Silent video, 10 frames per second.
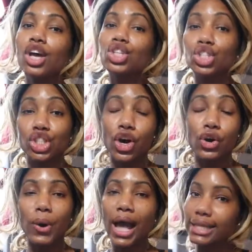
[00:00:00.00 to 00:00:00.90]

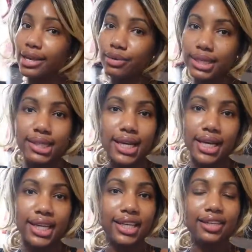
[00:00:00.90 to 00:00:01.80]
So as I was
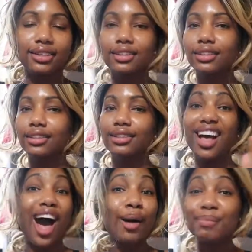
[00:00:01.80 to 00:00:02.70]
saying,
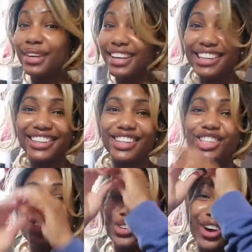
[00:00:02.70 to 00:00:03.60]
hop in,
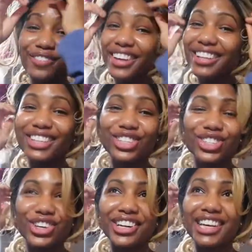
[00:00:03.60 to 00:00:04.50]
join me on this
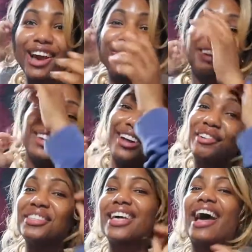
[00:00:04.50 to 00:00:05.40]
journey. I would
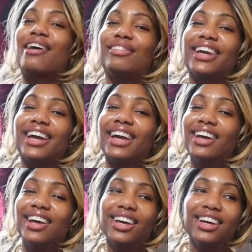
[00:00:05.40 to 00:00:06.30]
love to have, like,
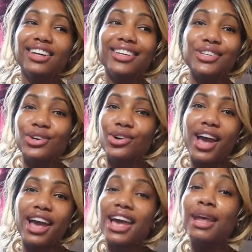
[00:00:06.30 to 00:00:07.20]
you
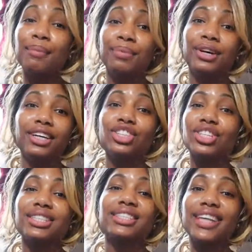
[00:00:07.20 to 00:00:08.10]
know, input,
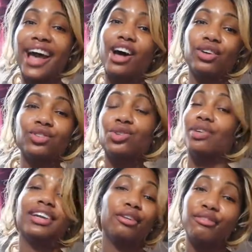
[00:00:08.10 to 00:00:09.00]
just
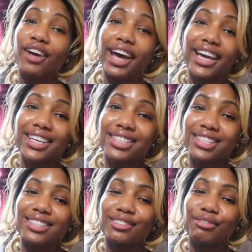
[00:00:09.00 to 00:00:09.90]
great
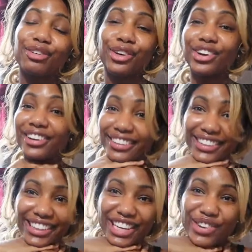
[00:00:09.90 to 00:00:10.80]
advice for
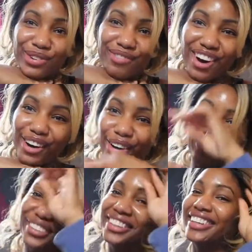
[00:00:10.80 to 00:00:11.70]
a new
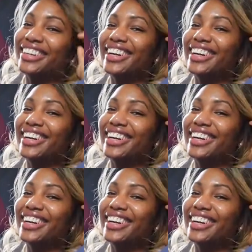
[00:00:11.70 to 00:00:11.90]
mom.